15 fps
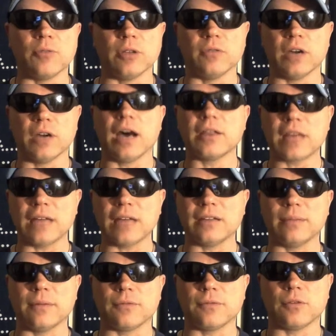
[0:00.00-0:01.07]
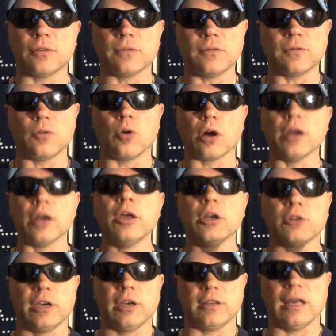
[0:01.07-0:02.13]
when you've got that type of front four,
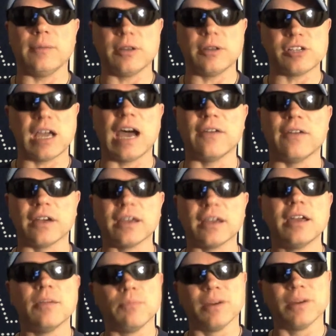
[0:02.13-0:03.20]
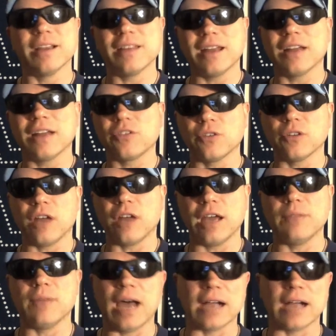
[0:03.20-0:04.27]
creating that much havoc, bringing that extra
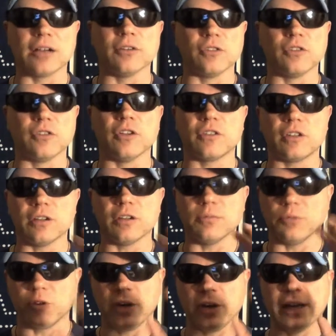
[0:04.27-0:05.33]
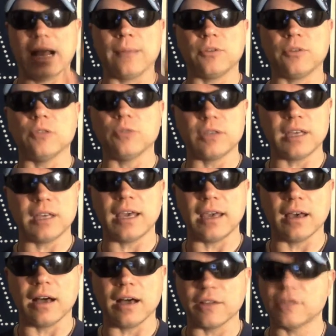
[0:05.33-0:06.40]
linebacker is just going to create absolute
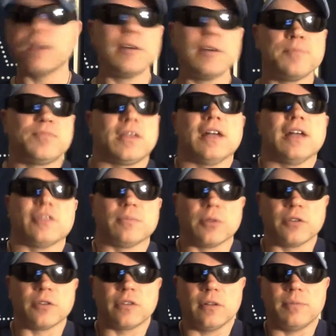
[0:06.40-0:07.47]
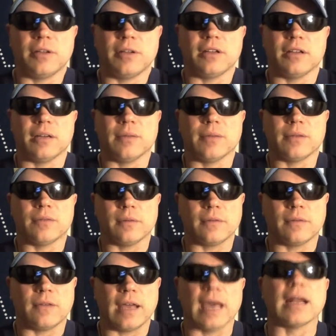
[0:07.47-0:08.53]
chaos. That's a personal opinion coming from a
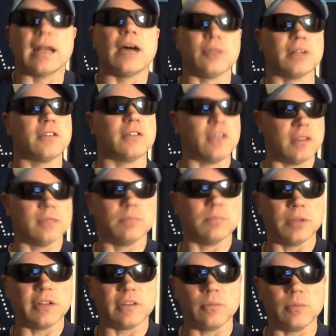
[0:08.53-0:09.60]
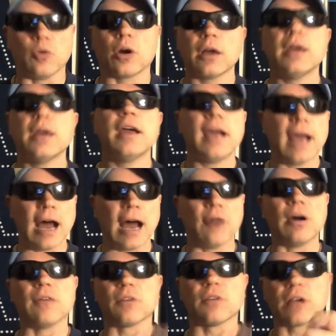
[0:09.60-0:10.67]
fan. I would like to see them blitz more.
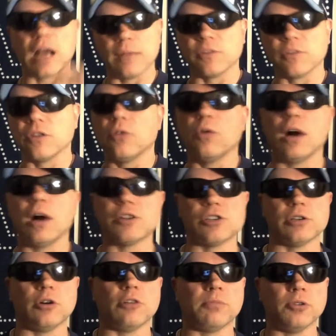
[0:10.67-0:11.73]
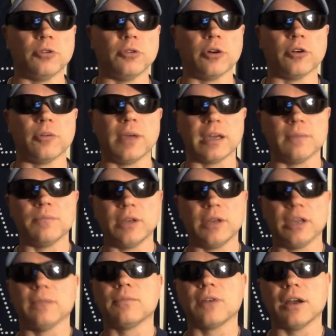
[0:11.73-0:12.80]
However, I'm still watching Oak Blugo to make a
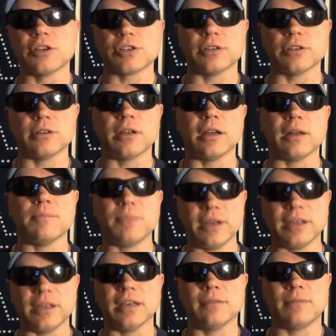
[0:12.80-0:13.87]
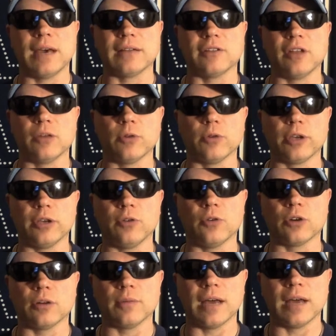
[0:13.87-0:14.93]
big impression and a big impact on that rookie
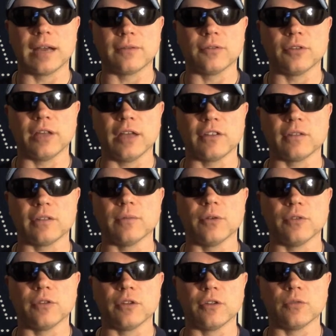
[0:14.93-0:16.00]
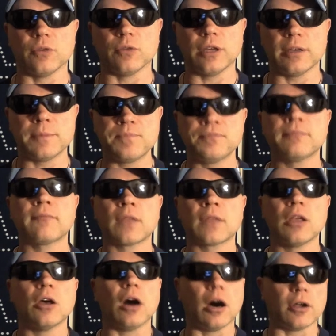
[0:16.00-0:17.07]
quarterback for the Eskimos this week.
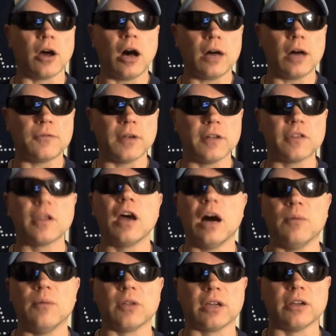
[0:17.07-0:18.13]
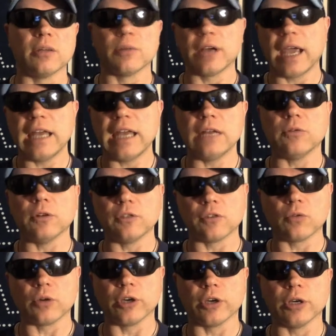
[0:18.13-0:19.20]
On offense, I'm looking at number 81,
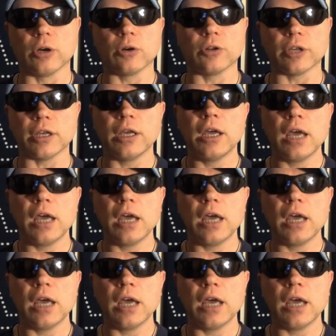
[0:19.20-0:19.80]
Torrey Gurley.